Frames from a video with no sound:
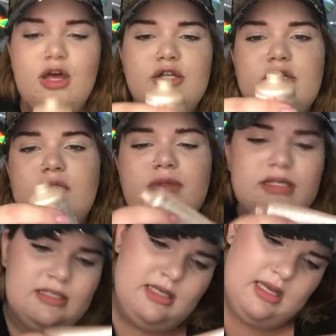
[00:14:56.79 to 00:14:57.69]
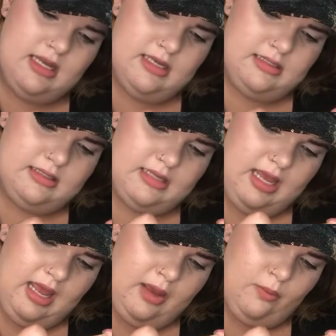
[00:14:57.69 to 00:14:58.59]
So this is a